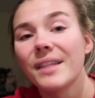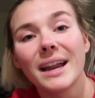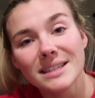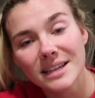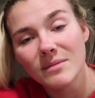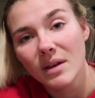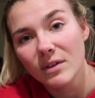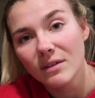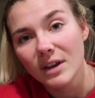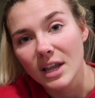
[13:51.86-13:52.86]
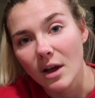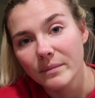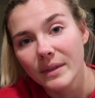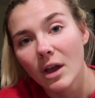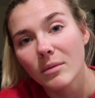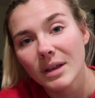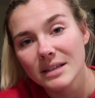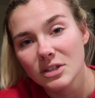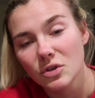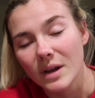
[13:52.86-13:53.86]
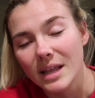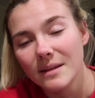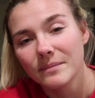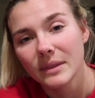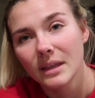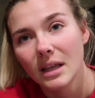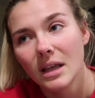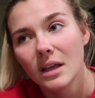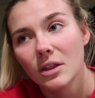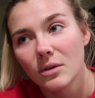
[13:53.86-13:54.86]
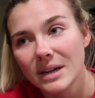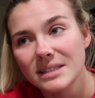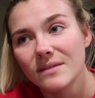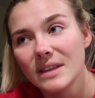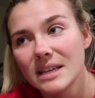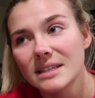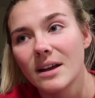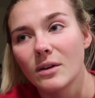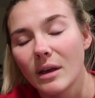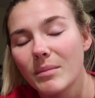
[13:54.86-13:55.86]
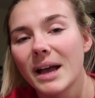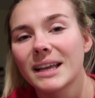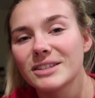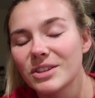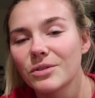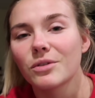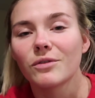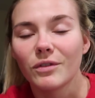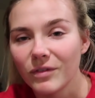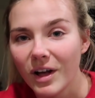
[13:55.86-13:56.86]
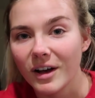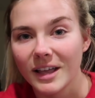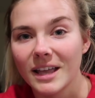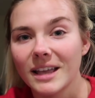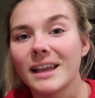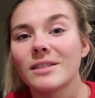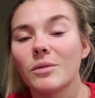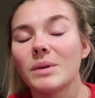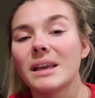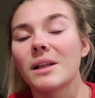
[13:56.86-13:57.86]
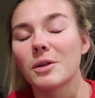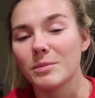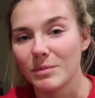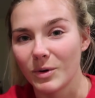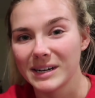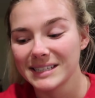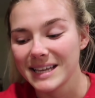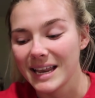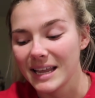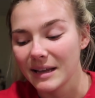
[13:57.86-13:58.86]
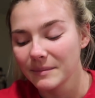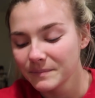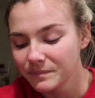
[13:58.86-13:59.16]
That is gonna be it for the video. I hope you guys enjoyed it. The rest of these, I'll get back into the groove of vlogging and they'll be a little bit more exciting.